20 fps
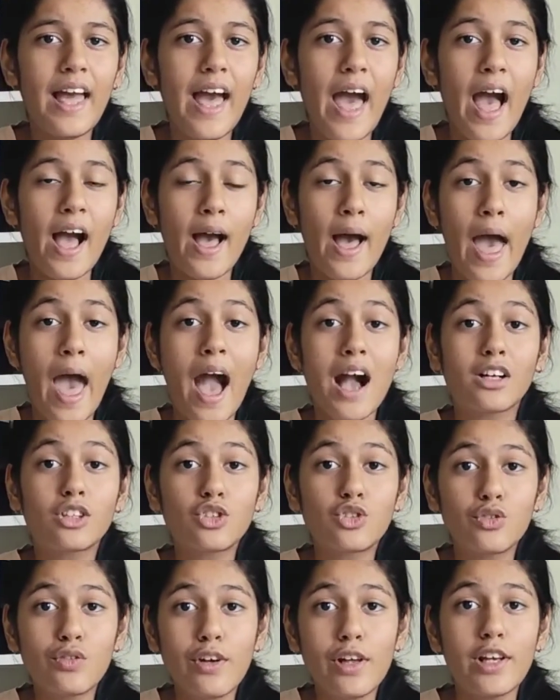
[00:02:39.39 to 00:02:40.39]

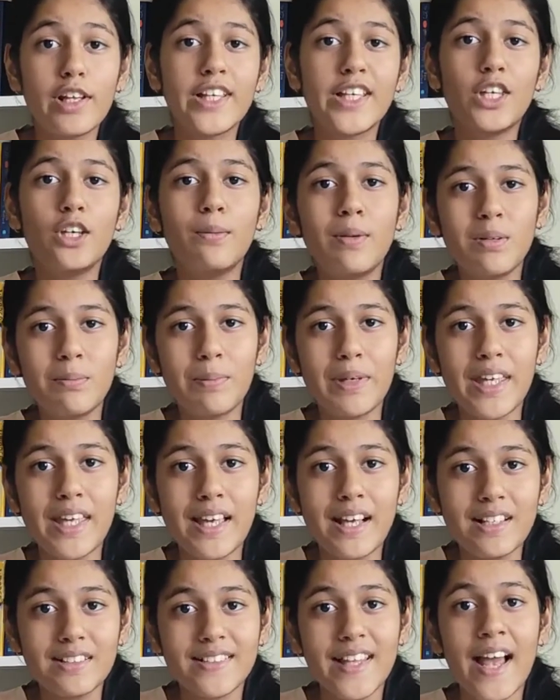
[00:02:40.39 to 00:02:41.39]
actual human
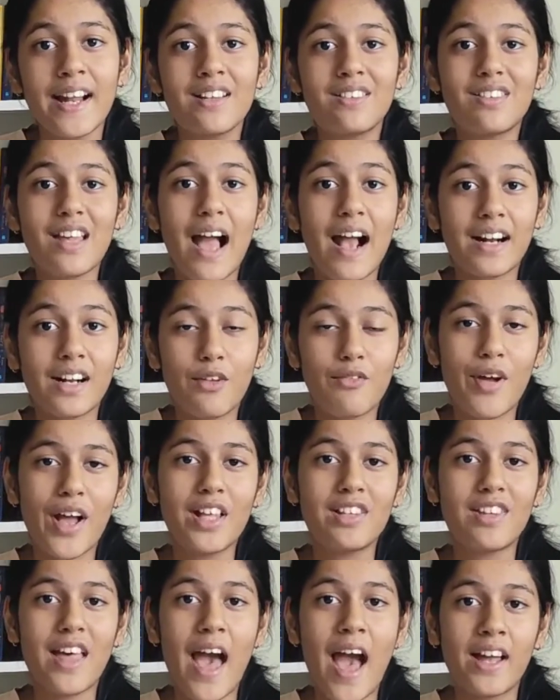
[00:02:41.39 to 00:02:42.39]
beings and
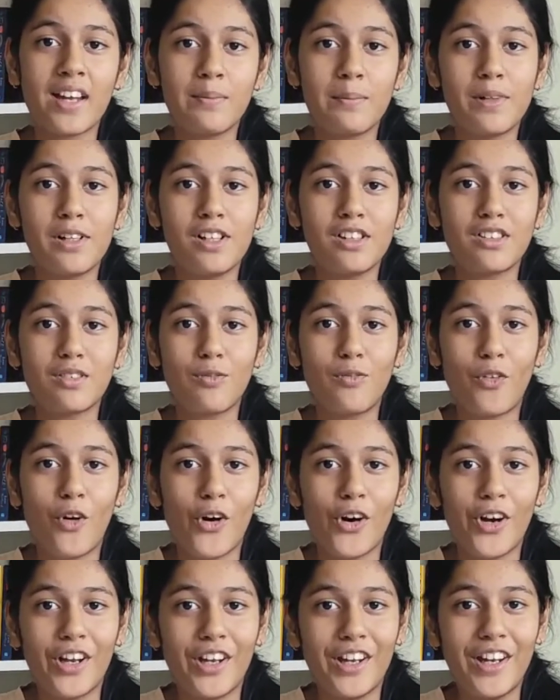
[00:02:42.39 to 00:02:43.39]
sacrifice animals
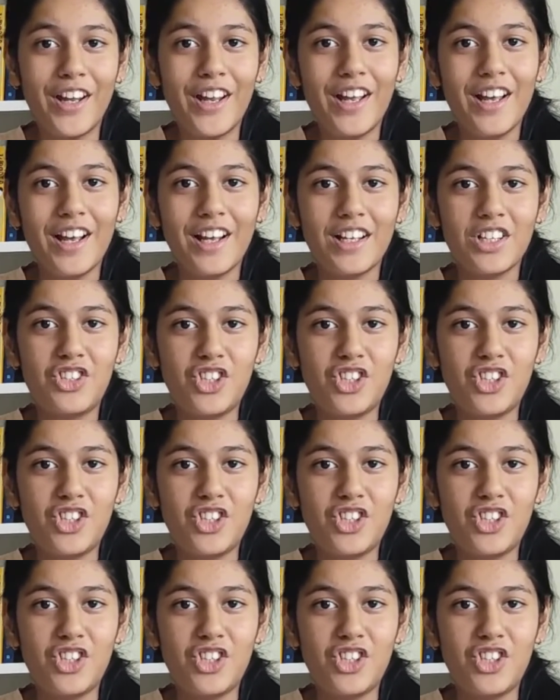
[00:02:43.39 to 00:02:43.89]
for uh,